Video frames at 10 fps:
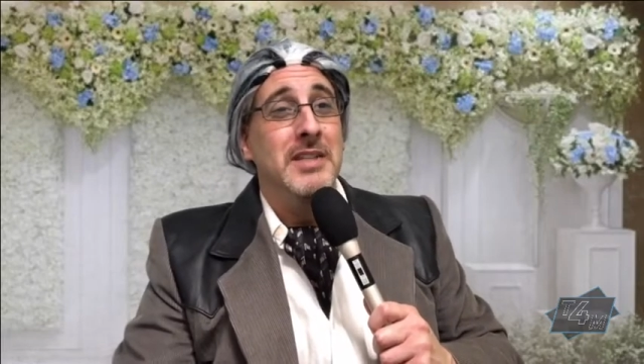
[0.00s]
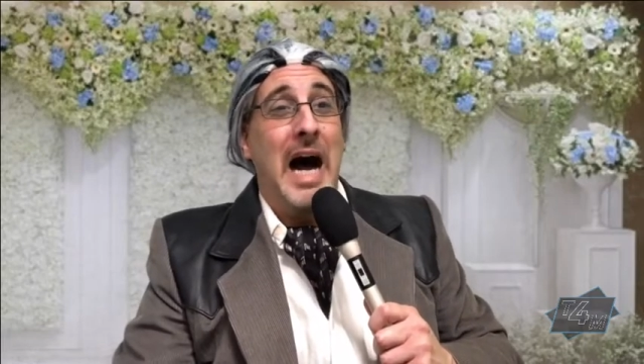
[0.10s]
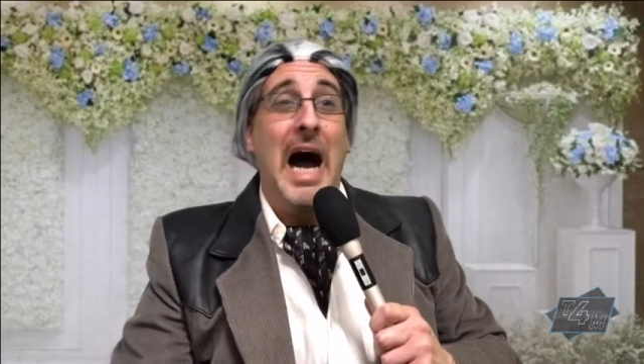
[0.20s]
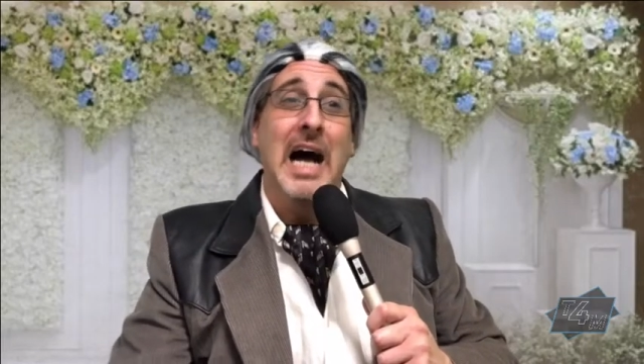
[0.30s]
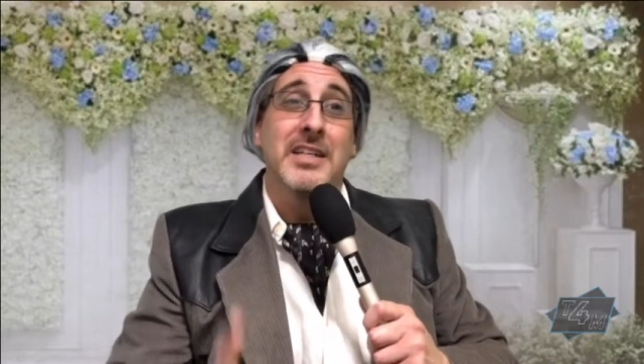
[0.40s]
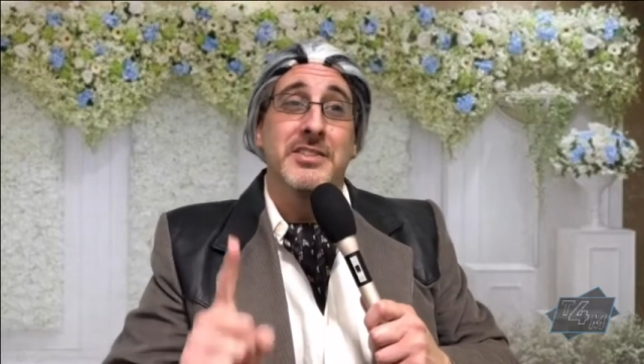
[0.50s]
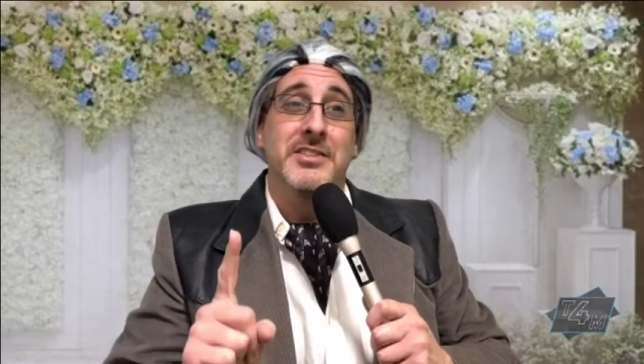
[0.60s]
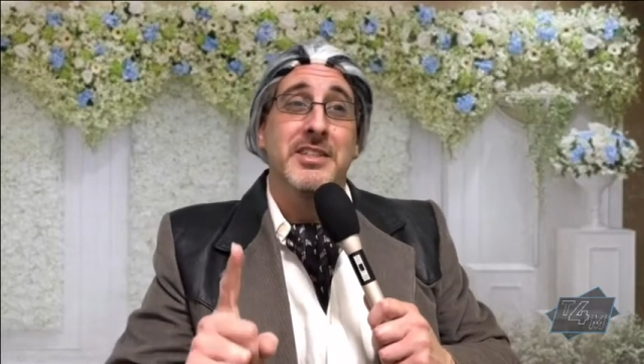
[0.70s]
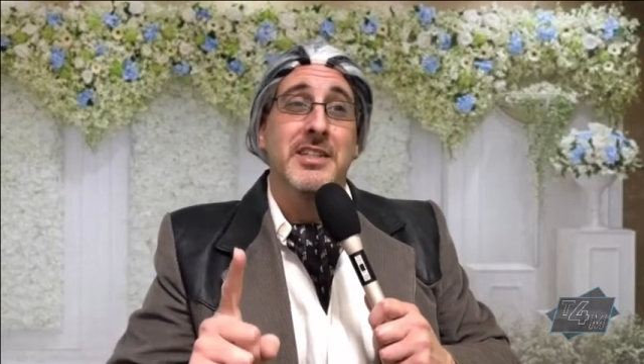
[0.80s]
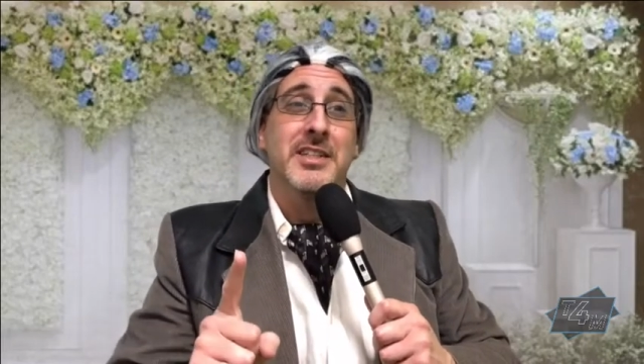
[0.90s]
and
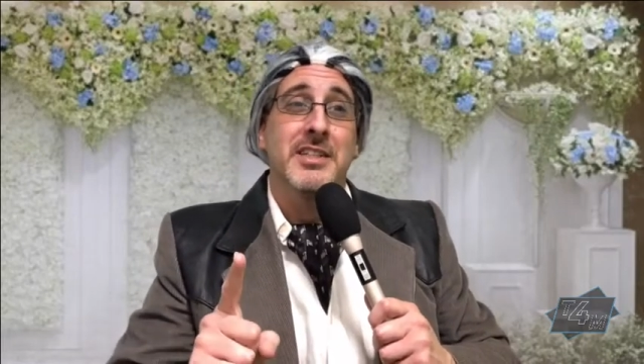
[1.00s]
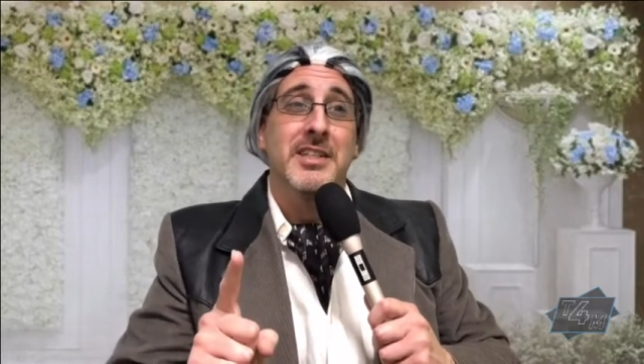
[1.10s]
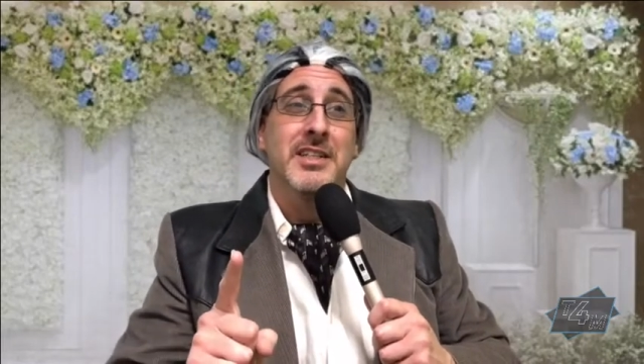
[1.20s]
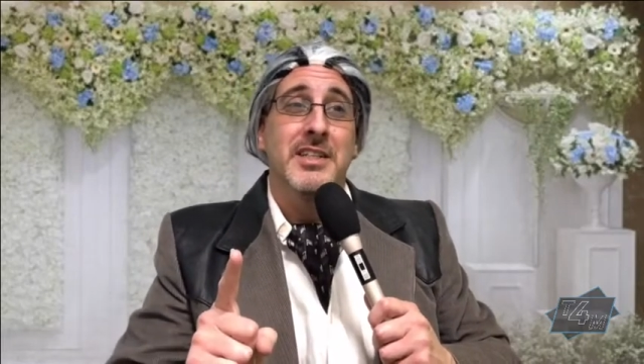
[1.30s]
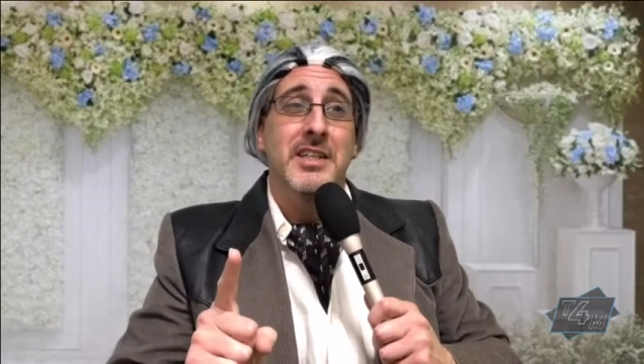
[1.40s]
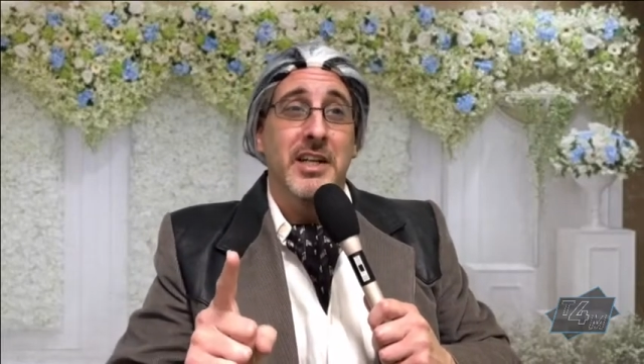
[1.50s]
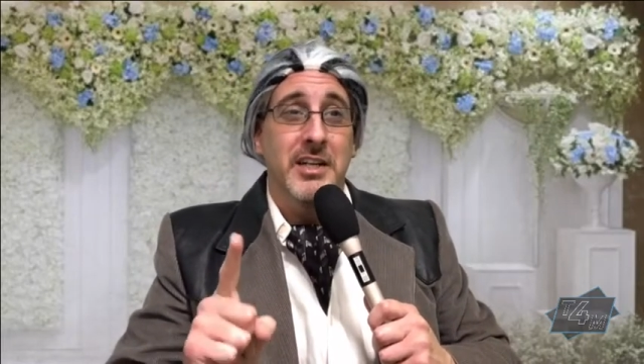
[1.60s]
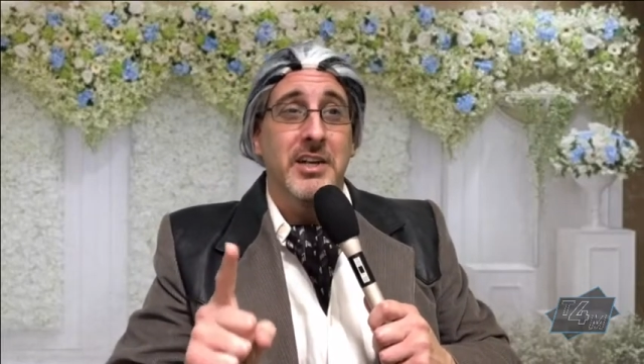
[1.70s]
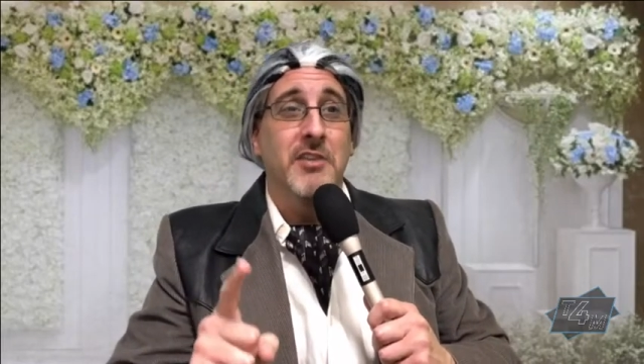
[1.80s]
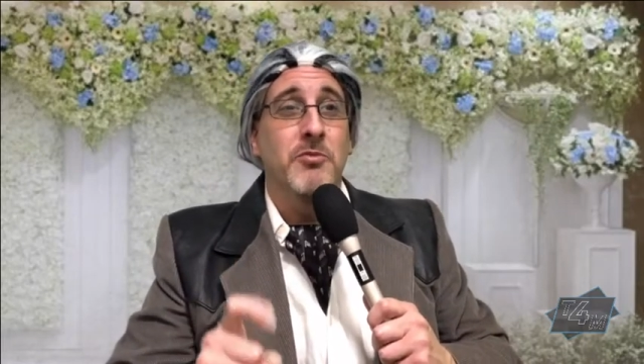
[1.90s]

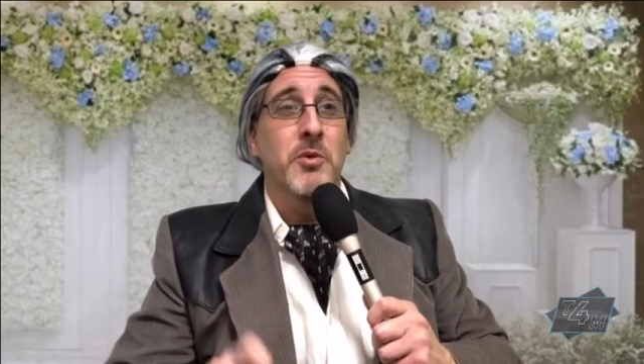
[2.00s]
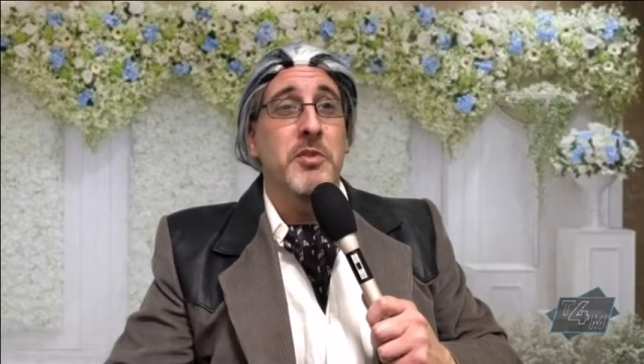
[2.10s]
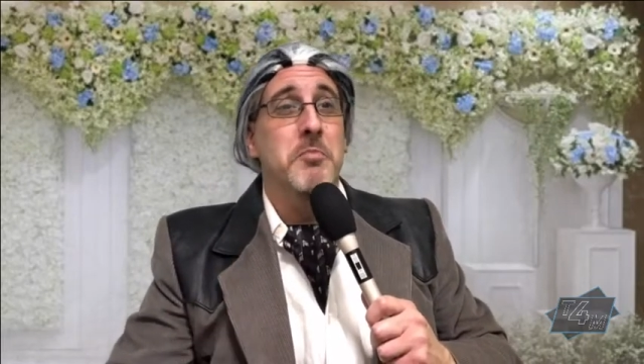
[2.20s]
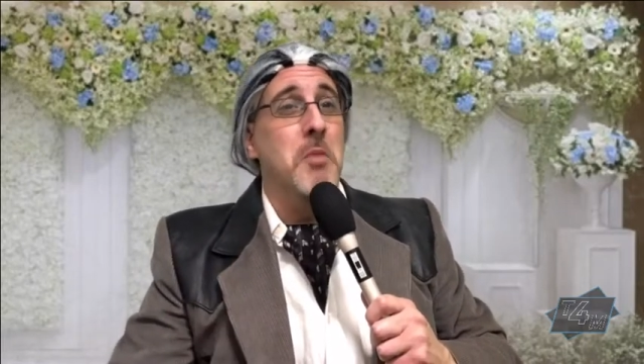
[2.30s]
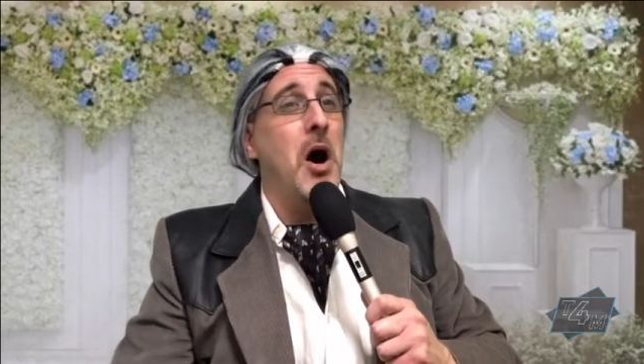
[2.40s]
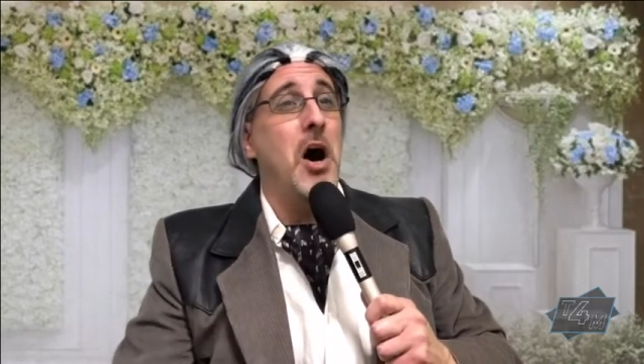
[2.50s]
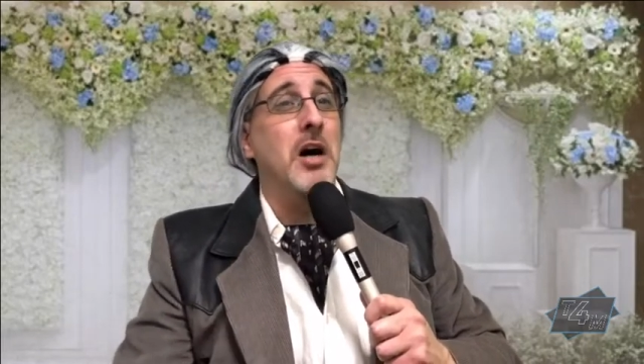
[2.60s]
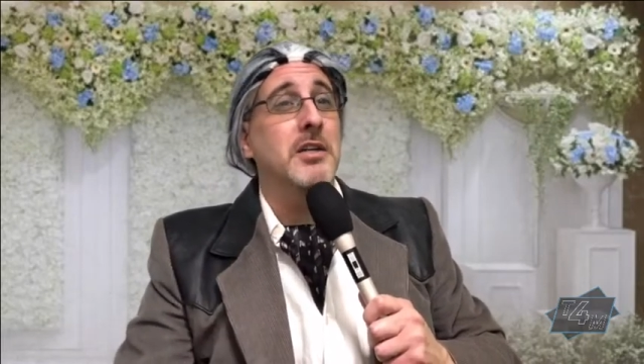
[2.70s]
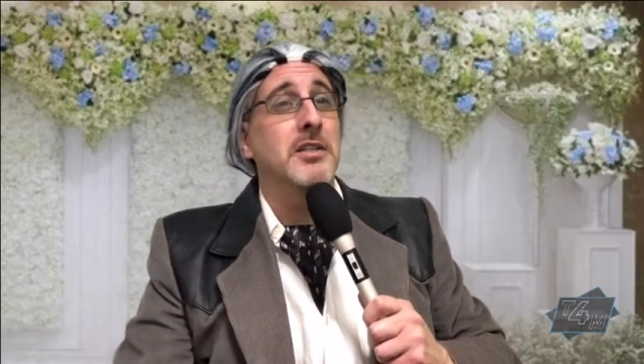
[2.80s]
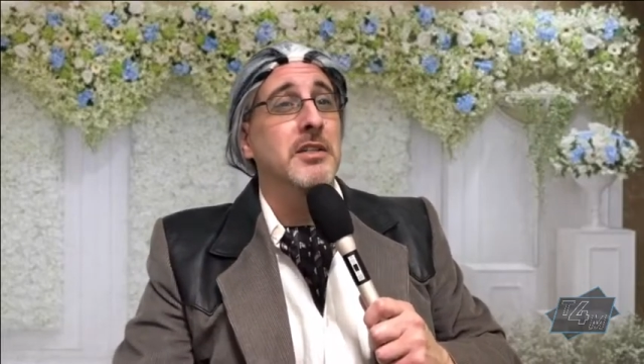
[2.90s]
in love with
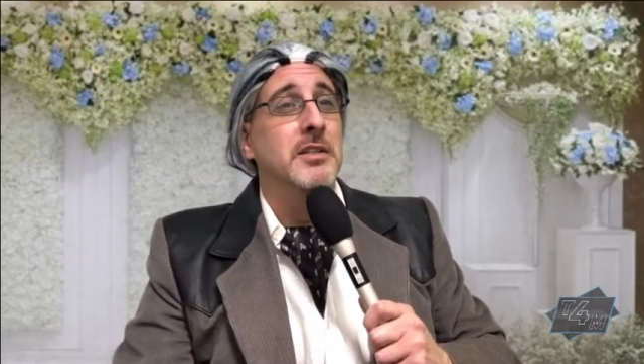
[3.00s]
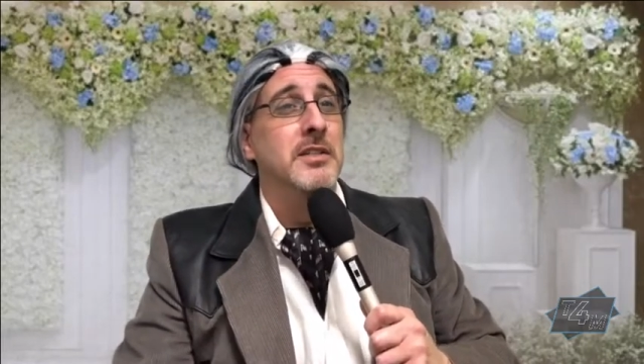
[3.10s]
Mark.